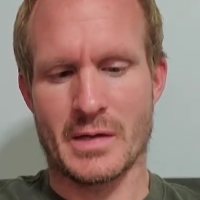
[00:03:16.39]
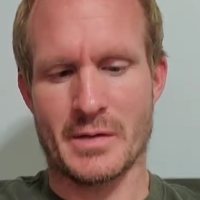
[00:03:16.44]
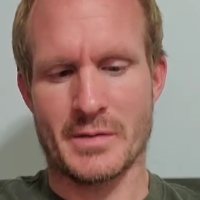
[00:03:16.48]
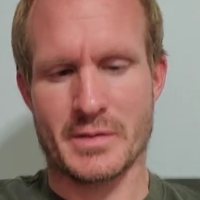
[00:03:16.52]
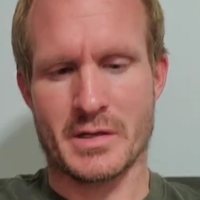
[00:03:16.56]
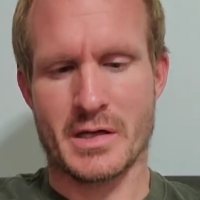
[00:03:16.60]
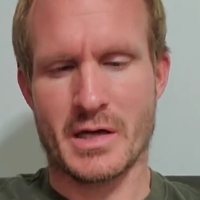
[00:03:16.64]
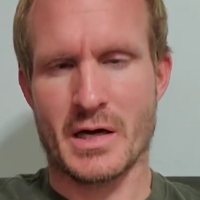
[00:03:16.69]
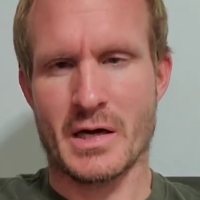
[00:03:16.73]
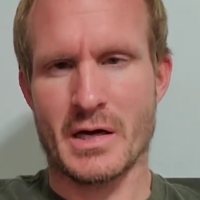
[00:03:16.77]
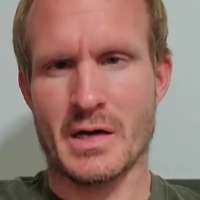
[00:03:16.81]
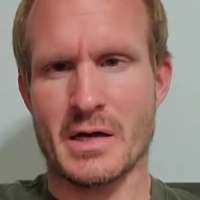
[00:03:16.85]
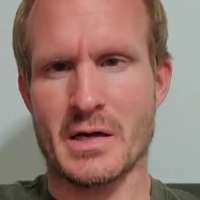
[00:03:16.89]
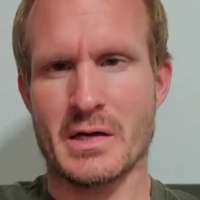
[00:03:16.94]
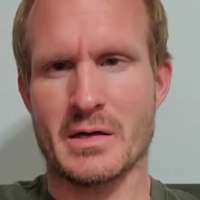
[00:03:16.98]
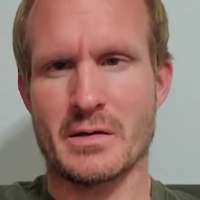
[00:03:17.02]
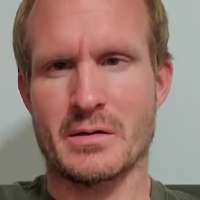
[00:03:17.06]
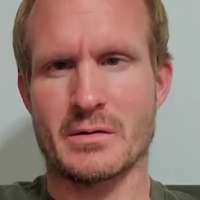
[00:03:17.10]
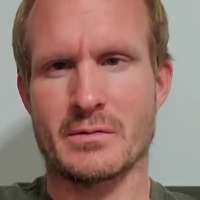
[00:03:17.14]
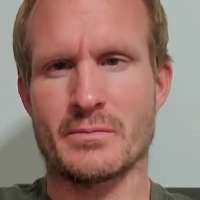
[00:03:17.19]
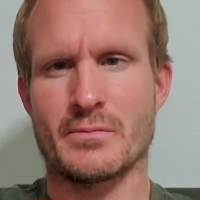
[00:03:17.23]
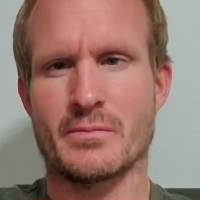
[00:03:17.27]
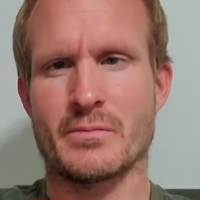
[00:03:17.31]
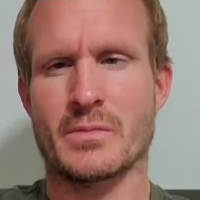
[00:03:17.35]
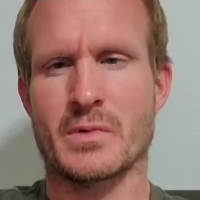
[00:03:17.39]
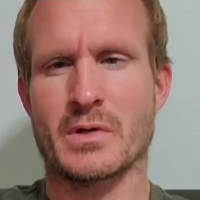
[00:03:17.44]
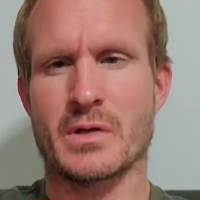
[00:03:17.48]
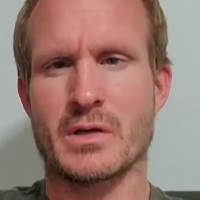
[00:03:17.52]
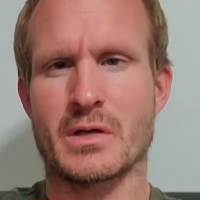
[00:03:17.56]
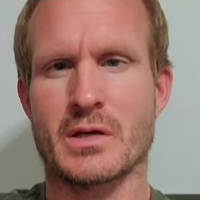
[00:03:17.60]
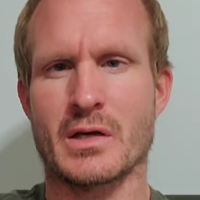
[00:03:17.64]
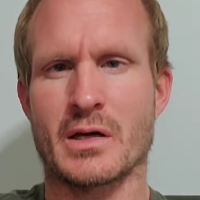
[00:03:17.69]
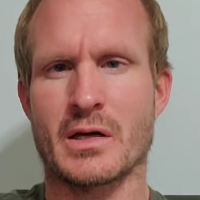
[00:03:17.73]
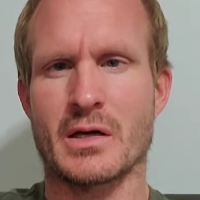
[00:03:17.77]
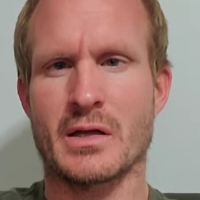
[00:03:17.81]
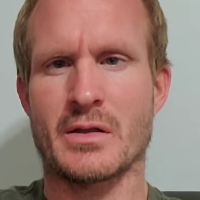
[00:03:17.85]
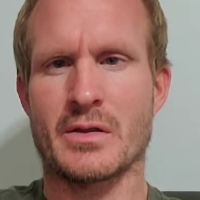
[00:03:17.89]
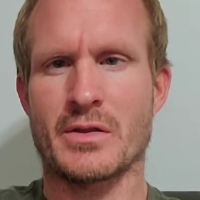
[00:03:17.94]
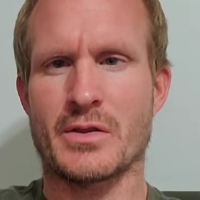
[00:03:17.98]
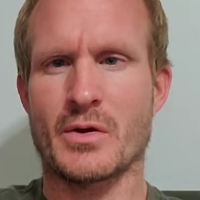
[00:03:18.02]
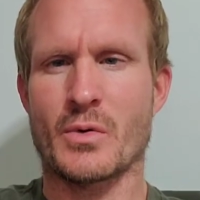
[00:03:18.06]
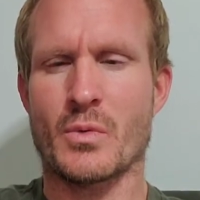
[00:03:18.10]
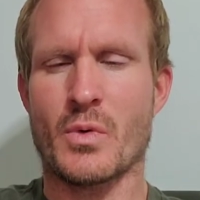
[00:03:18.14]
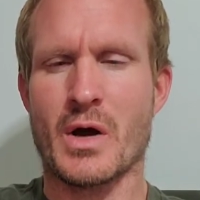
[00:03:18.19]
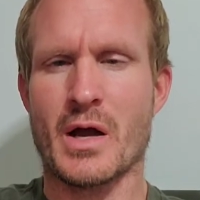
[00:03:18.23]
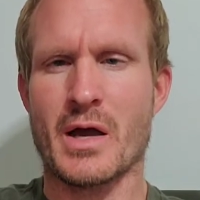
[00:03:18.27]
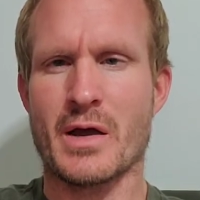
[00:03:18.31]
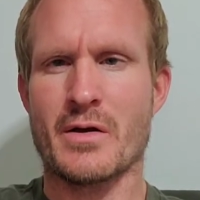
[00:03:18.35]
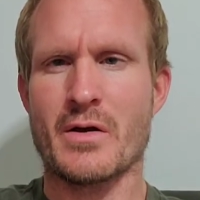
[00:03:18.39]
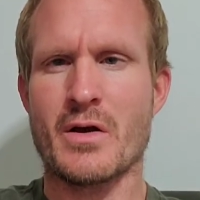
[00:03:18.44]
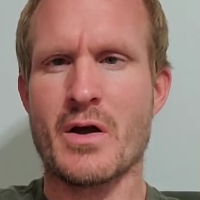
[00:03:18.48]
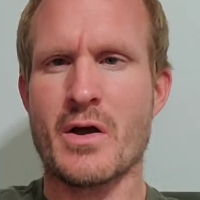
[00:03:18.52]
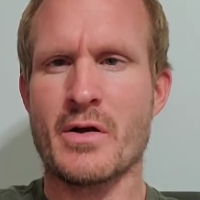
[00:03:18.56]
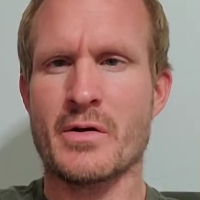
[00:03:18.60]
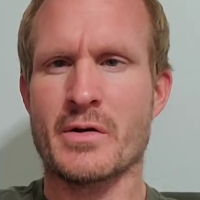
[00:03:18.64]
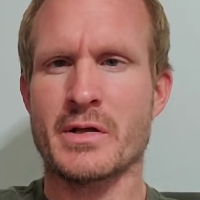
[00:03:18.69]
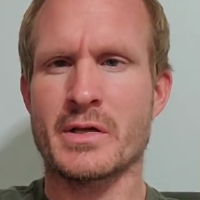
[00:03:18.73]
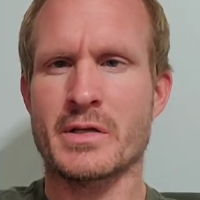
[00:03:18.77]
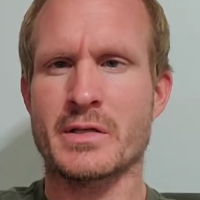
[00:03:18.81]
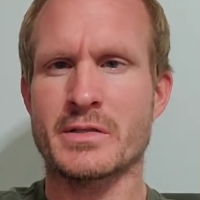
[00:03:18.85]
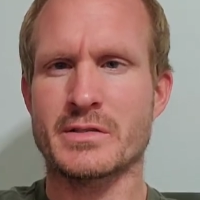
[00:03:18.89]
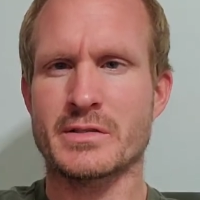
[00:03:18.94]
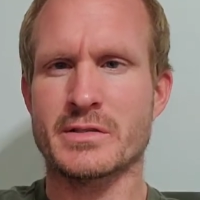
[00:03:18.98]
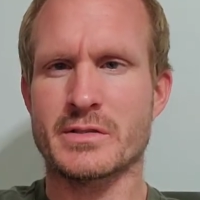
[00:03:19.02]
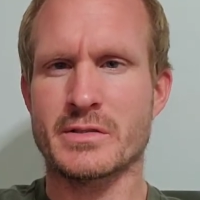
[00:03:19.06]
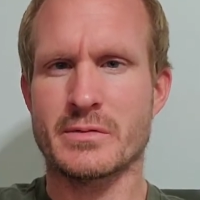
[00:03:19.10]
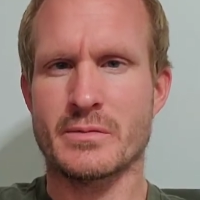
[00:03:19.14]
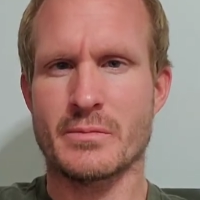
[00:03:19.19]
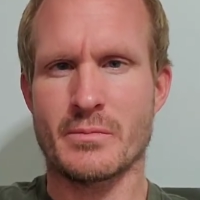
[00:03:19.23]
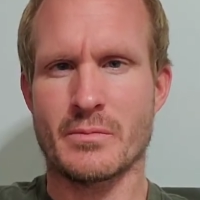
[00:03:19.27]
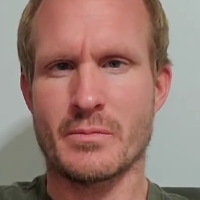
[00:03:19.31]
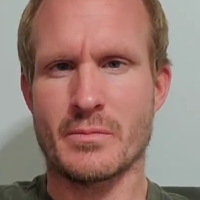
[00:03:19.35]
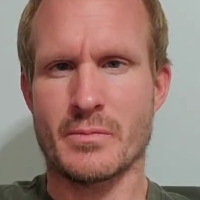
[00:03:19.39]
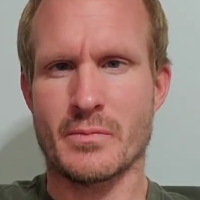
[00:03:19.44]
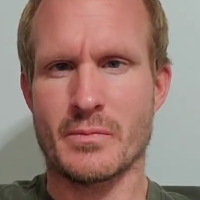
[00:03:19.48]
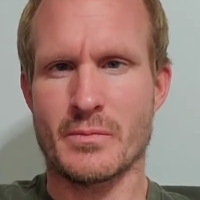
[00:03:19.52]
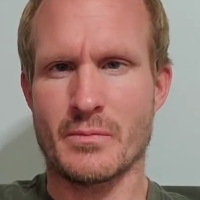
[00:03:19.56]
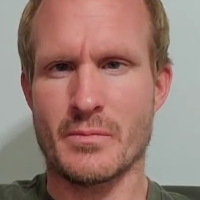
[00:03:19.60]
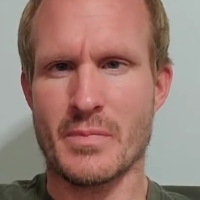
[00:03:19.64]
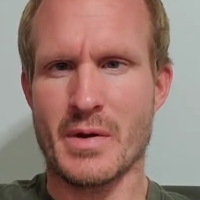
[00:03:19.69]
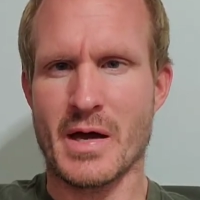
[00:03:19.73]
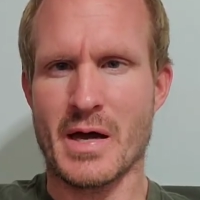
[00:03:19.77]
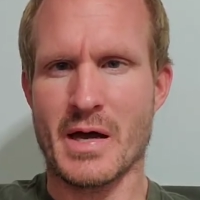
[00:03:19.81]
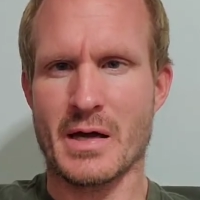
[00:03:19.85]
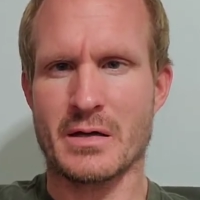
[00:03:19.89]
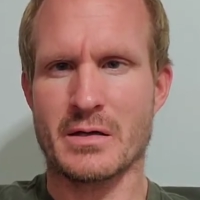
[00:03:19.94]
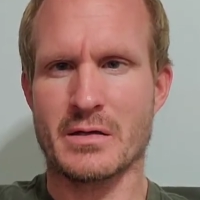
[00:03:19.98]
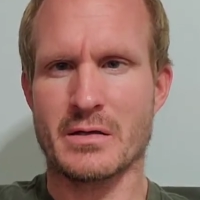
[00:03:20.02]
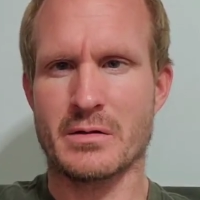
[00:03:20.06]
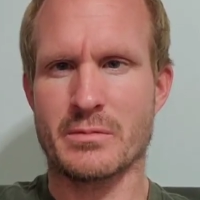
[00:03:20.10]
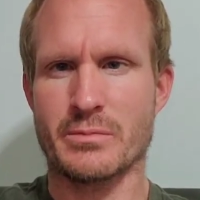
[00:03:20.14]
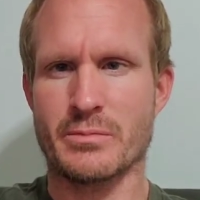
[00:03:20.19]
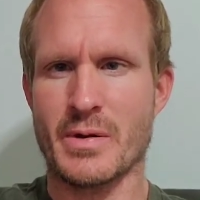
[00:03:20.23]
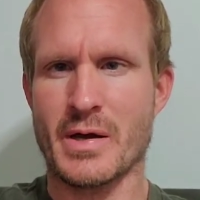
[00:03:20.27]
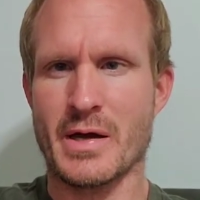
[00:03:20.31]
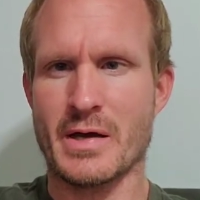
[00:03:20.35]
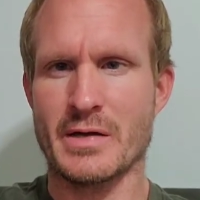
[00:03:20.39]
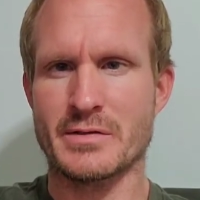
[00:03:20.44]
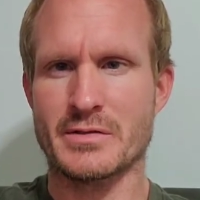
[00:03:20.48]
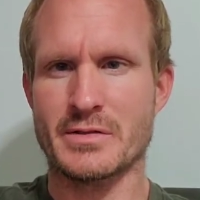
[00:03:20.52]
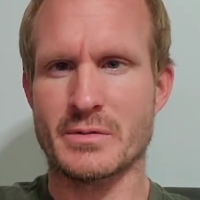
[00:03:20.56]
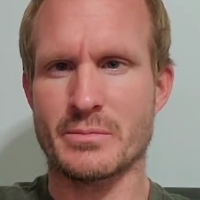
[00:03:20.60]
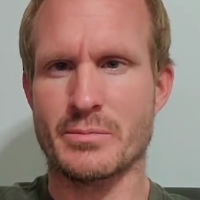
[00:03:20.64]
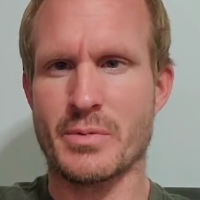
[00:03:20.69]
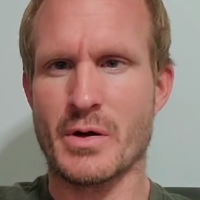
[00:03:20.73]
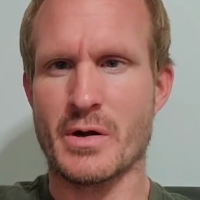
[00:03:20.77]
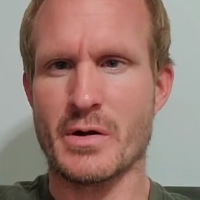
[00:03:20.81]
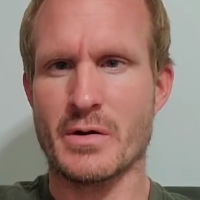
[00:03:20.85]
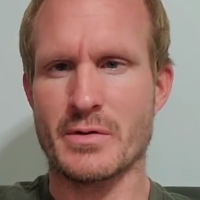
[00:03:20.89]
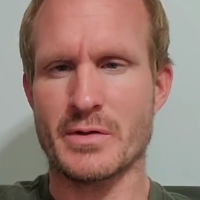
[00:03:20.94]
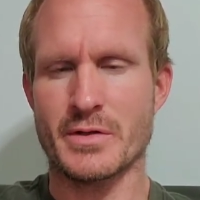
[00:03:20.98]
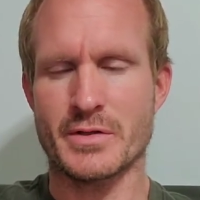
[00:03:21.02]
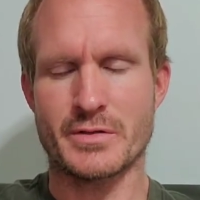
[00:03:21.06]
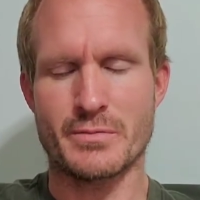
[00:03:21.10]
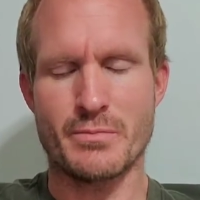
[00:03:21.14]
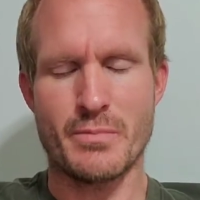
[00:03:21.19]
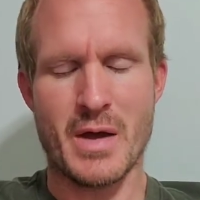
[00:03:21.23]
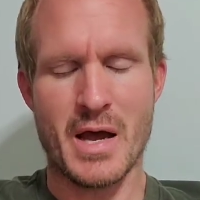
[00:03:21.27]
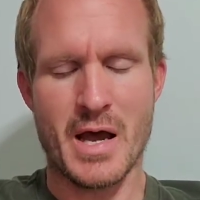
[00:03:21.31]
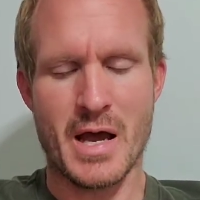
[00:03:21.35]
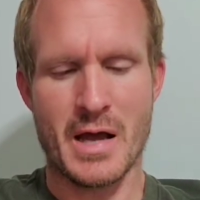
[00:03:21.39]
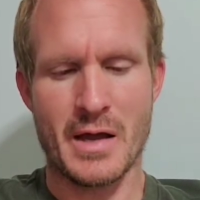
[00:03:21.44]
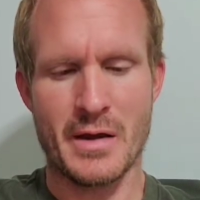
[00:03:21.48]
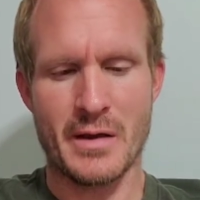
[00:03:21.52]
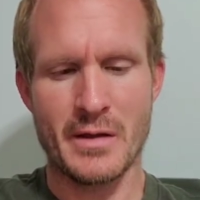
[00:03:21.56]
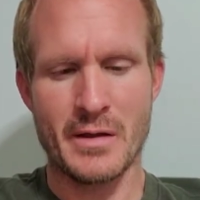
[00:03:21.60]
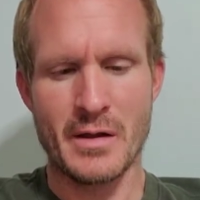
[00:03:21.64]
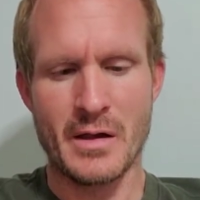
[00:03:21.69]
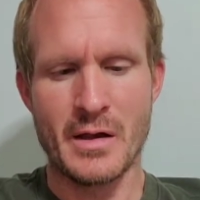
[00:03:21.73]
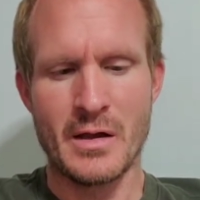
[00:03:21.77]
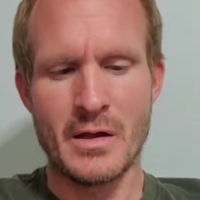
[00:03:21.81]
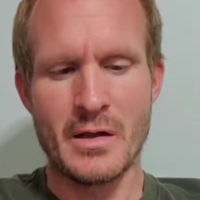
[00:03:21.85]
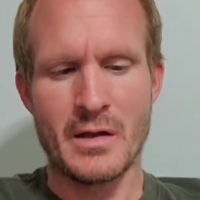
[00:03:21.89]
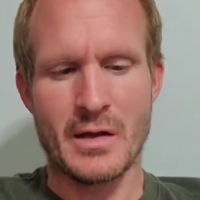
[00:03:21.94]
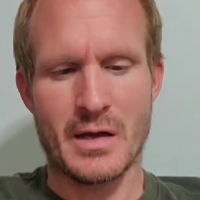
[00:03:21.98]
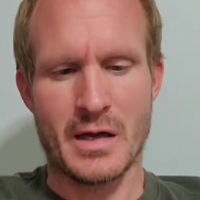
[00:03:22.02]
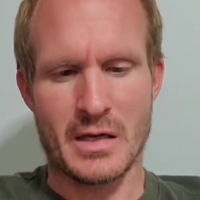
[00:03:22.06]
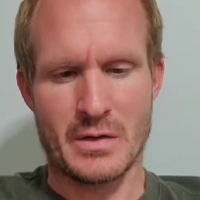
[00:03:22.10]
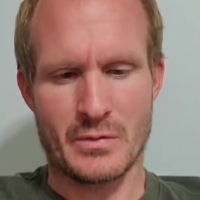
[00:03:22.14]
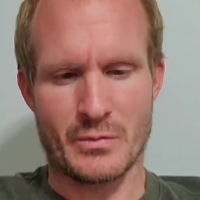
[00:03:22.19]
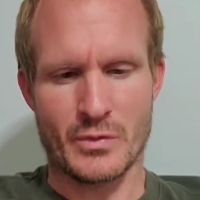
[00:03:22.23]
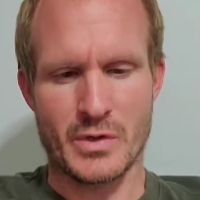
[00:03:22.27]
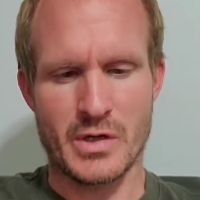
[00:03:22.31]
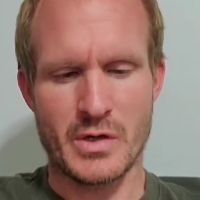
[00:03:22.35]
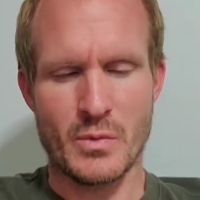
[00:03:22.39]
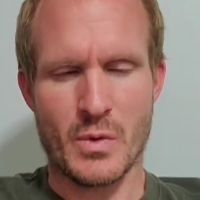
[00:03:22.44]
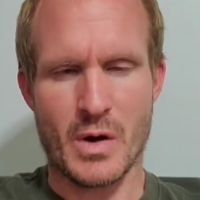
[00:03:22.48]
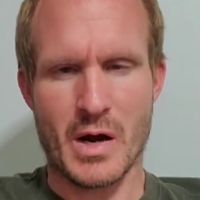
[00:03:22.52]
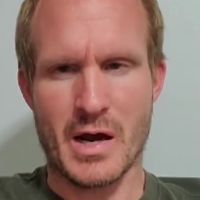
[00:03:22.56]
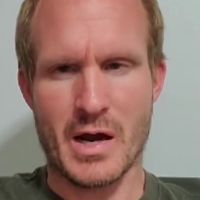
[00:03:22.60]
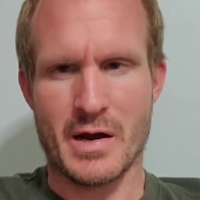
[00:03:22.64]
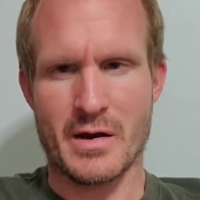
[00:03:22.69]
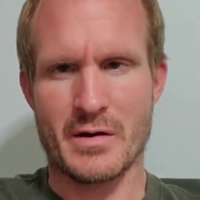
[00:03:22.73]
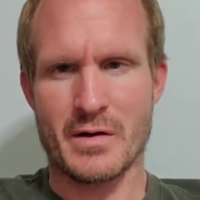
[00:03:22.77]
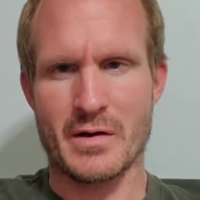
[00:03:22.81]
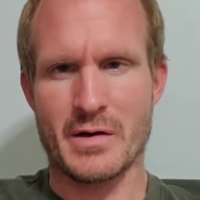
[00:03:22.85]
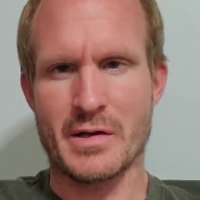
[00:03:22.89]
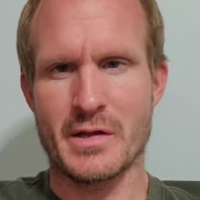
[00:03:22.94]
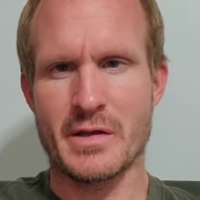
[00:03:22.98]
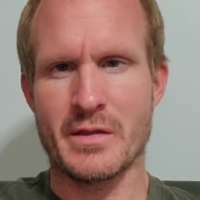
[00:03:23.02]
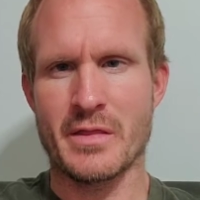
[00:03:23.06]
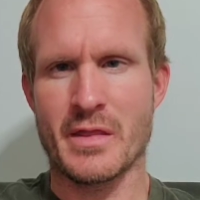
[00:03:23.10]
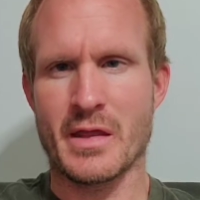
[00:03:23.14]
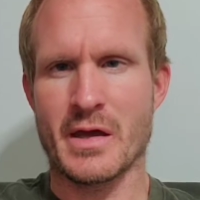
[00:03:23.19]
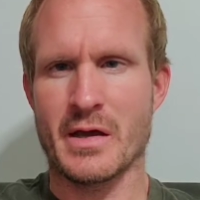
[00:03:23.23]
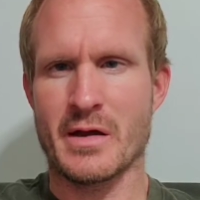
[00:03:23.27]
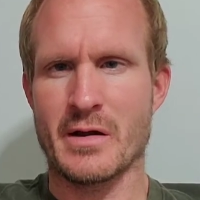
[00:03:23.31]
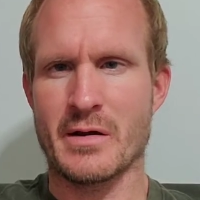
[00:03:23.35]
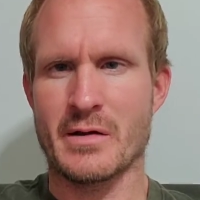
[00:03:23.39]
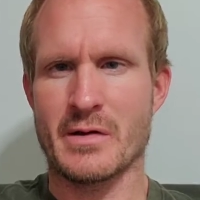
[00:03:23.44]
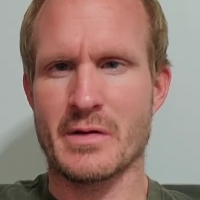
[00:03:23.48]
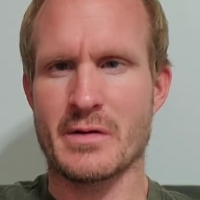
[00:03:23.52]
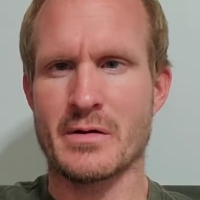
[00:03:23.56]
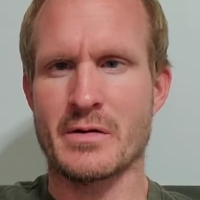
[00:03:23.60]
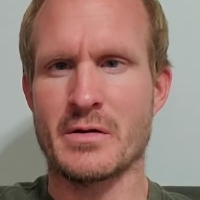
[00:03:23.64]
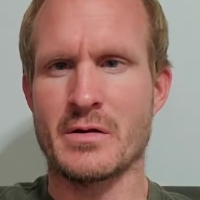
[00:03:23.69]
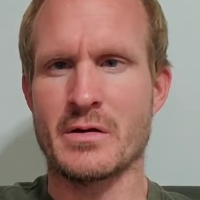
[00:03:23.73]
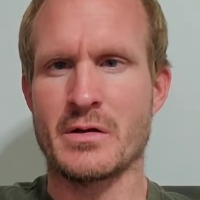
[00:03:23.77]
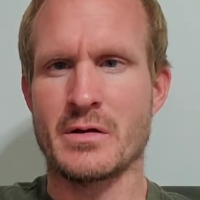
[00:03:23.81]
cut the wire harness back past the part that's bad and rewire it in there, and